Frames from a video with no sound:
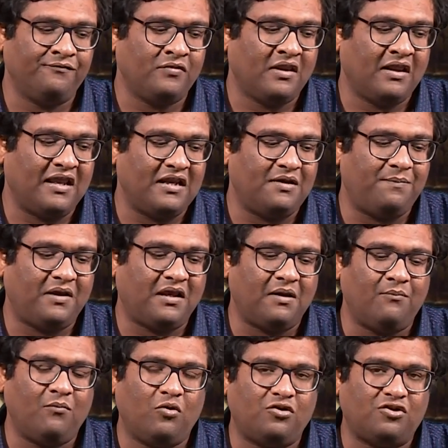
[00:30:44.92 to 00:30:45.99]
it became
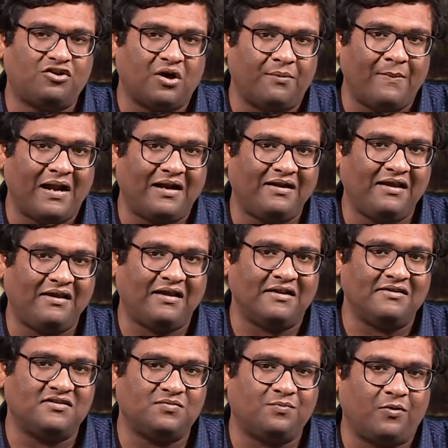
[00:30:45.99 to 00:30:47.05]
more dramatic and
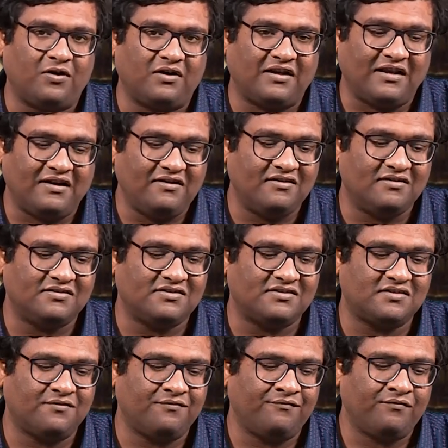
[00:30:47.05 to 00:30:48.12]
spontaneous
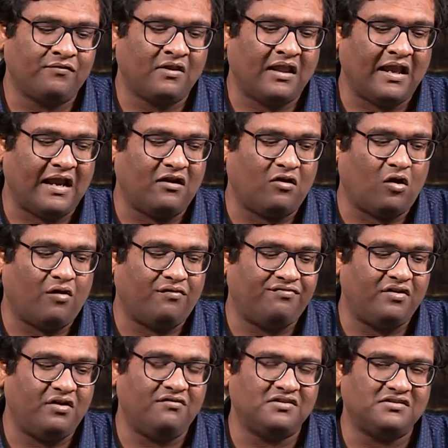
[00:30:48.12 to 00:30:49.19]
and
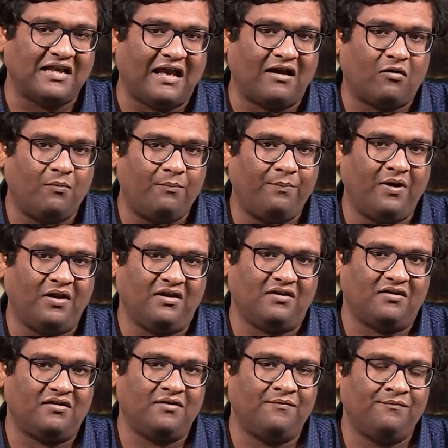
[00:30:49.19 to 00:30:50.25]
often was accompanied
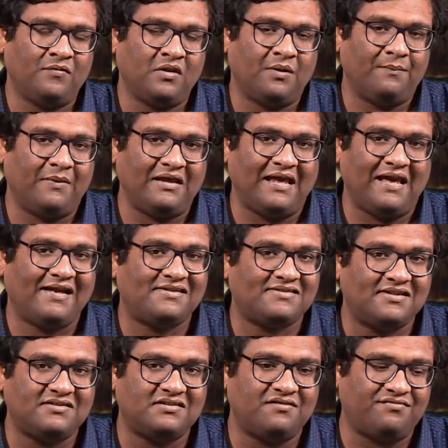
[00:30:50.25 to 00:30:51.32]
by
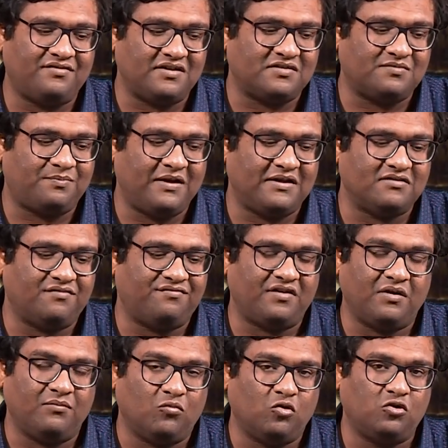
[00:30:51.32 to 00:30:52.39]
excessive displays of
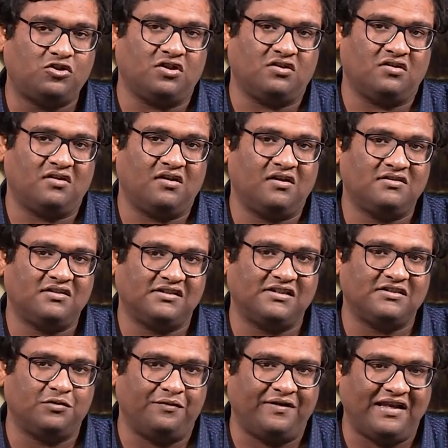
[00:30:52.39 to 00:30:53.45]
emotion, such as
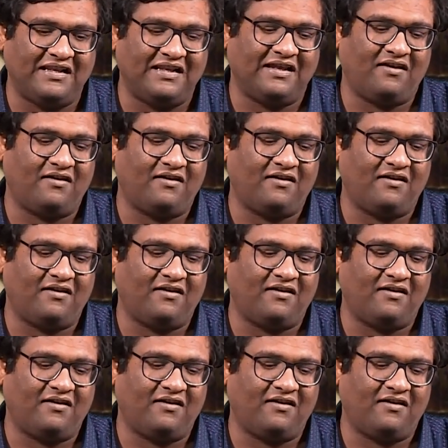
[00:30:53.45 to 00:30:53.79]
wailing.